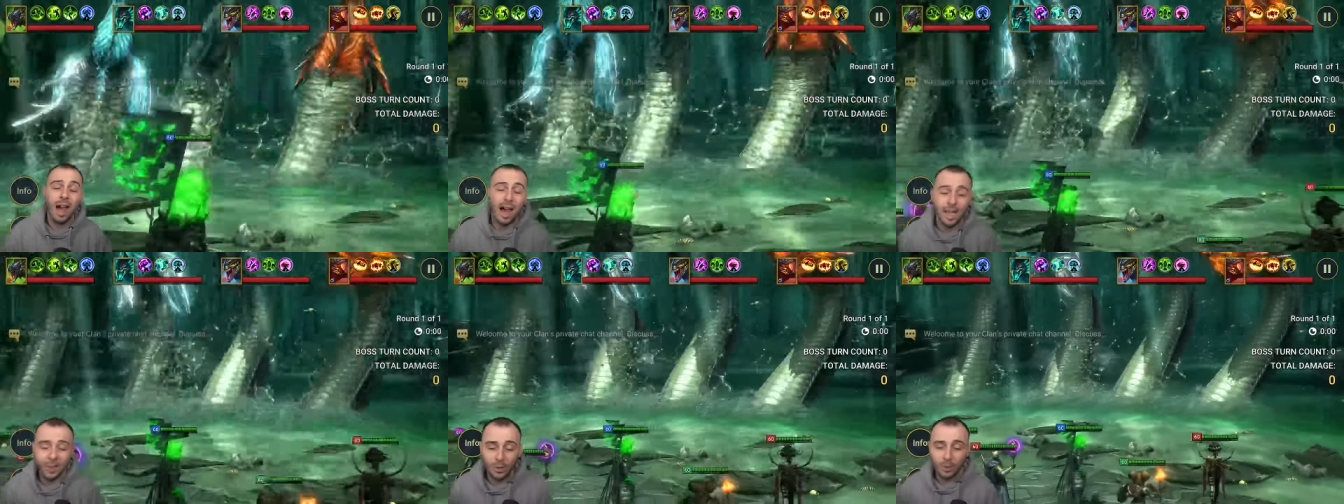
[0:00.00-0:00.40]

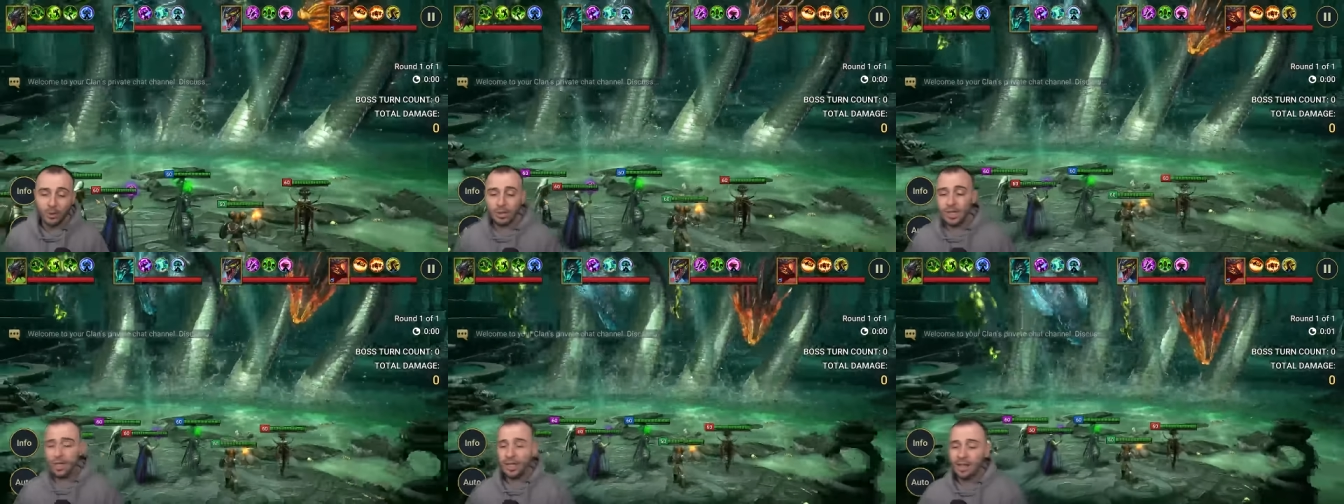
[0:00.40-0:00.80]
I do
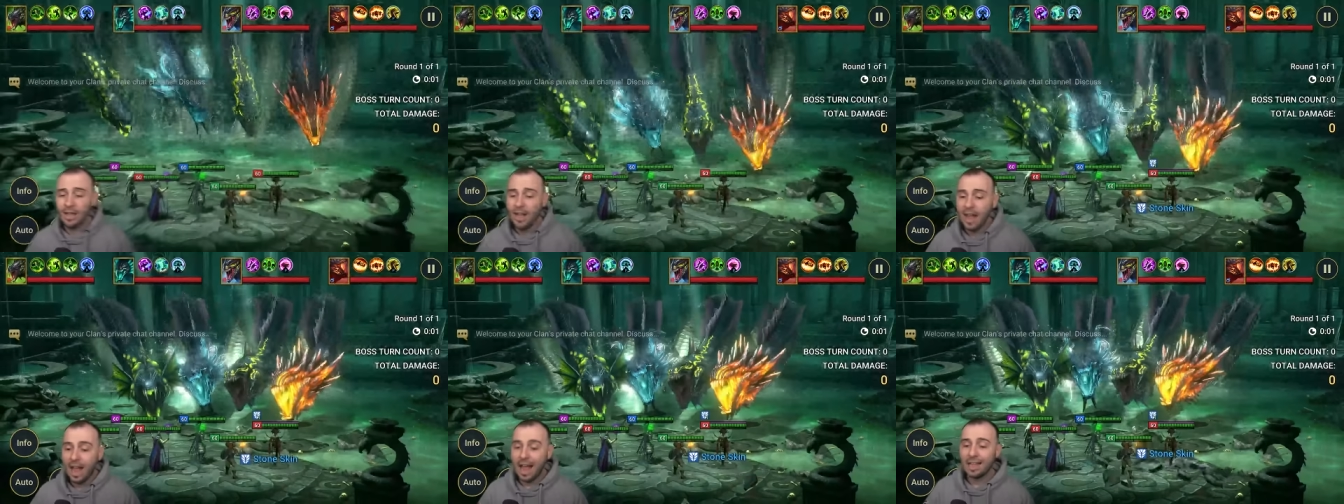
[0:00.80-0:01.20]
think
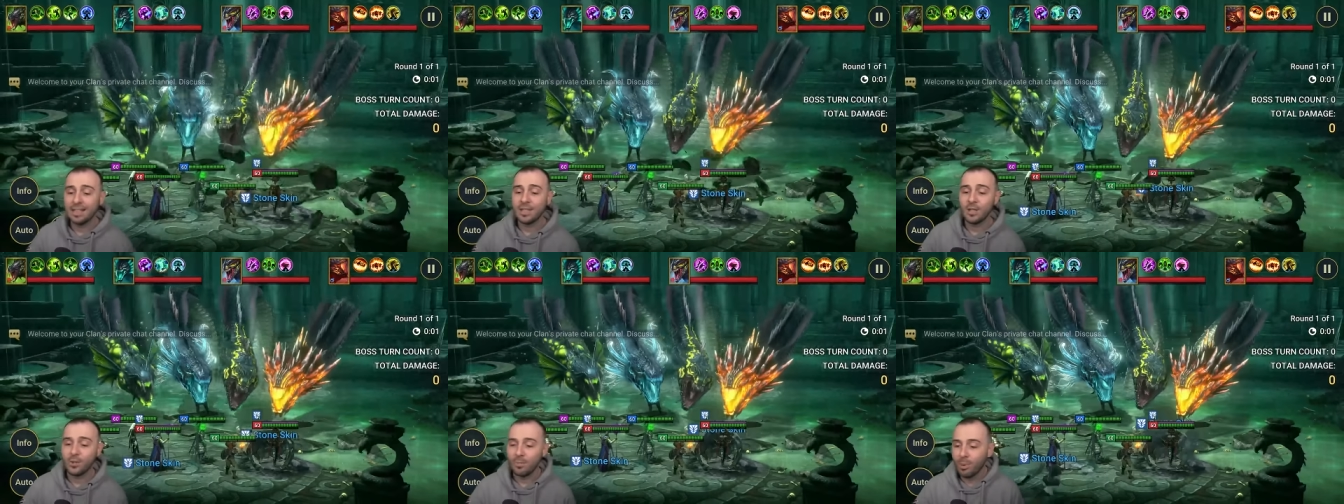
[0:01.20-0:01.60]
as
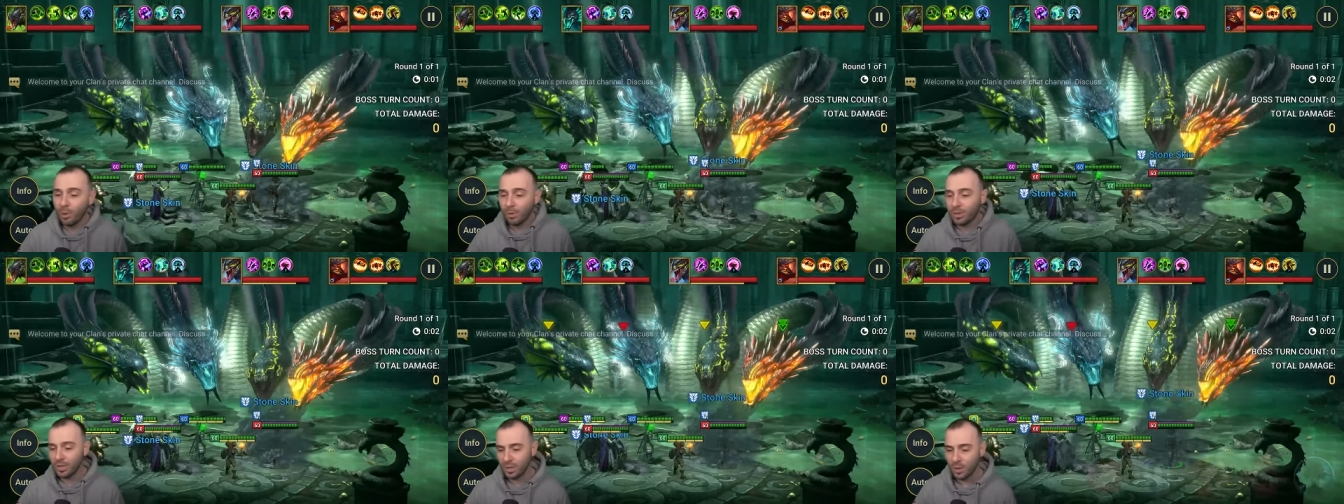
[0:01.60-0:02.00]
a
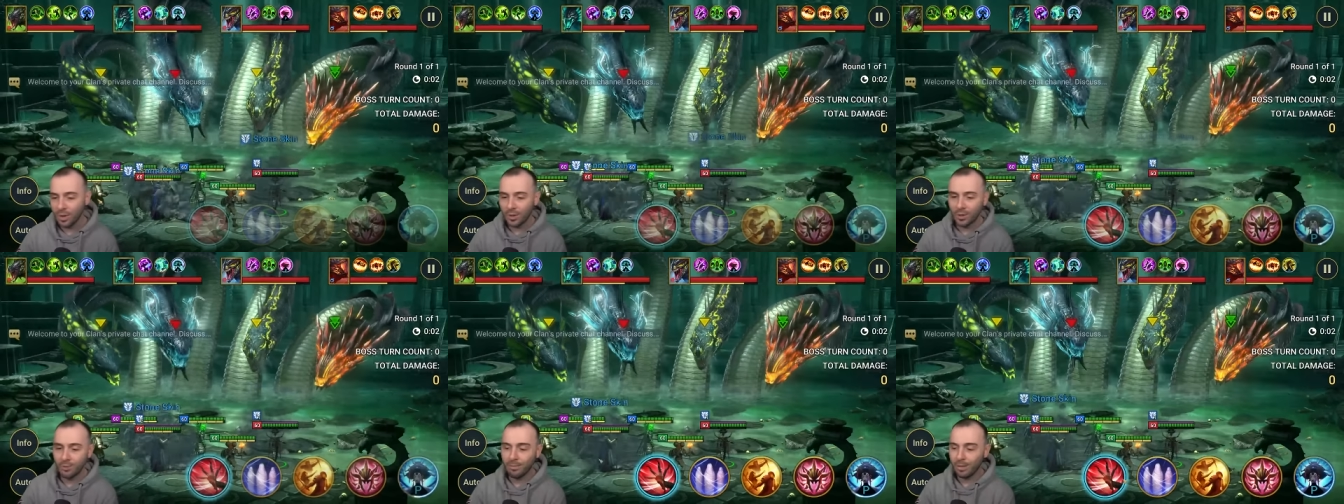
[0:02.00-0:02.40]
support is
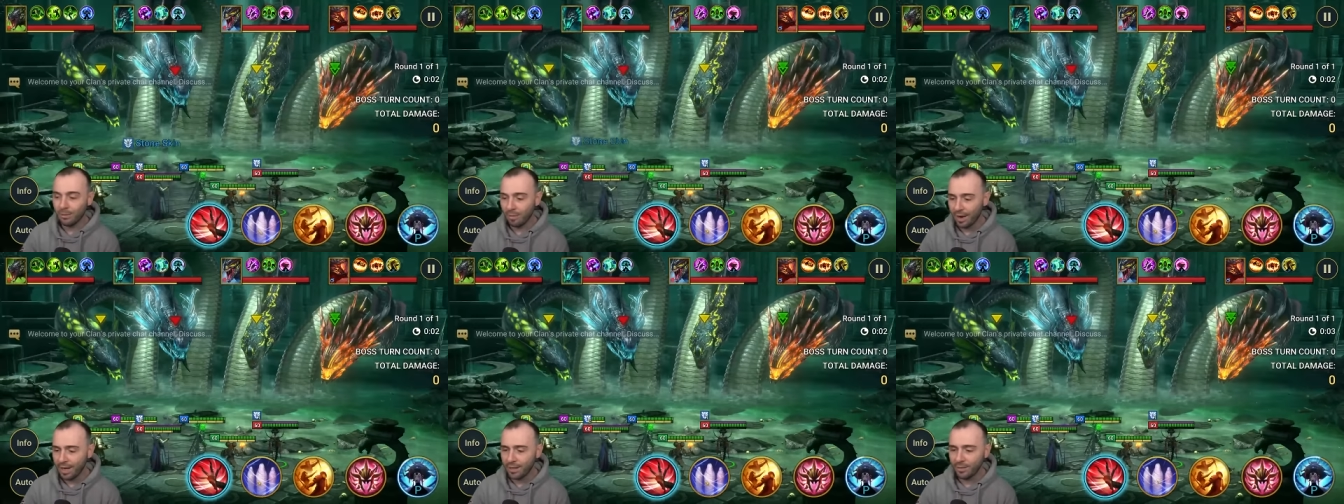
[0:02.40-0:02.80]
going to be
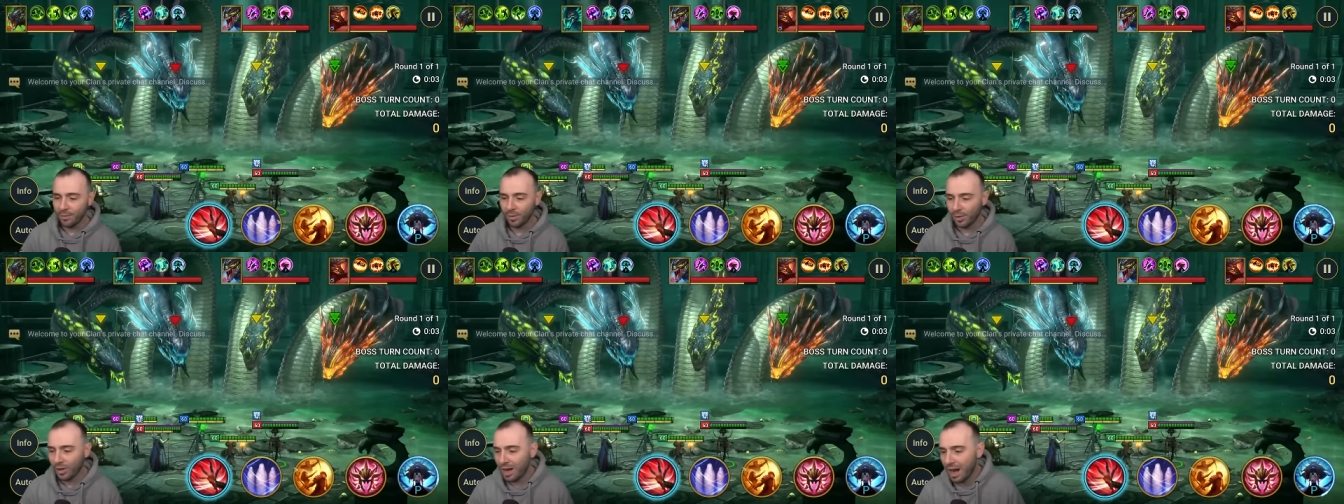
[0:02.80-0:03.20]
great.
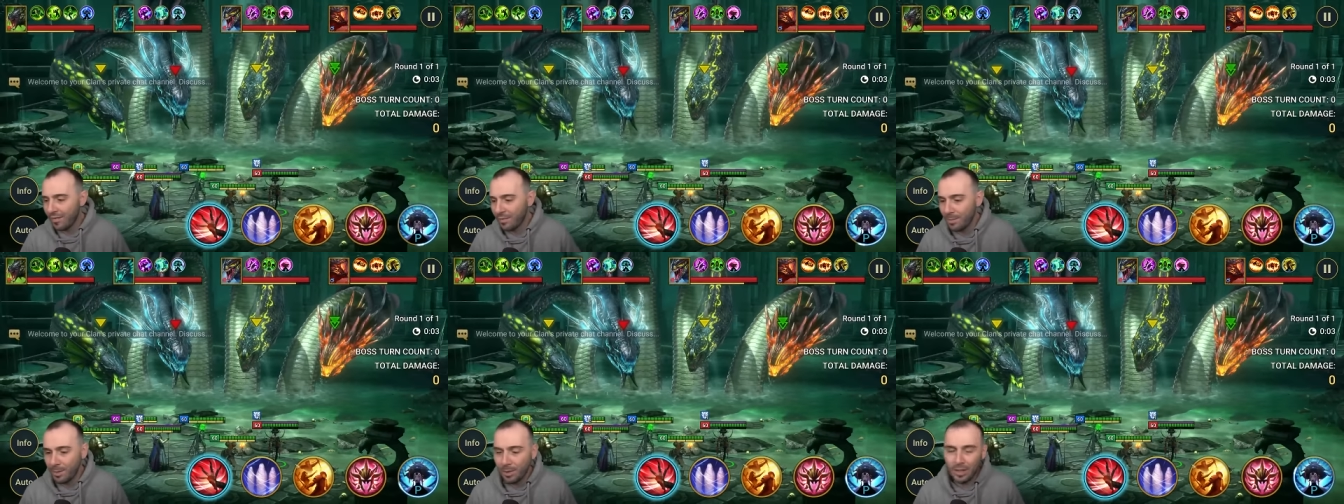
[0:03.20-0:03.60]
We're going to
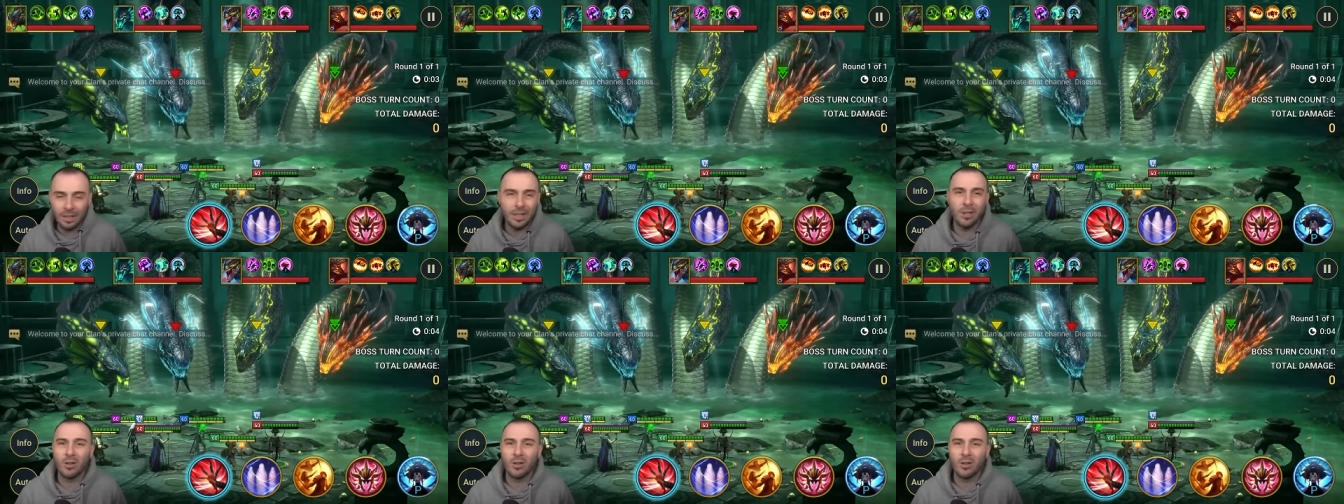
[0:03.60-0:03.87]
have immunity.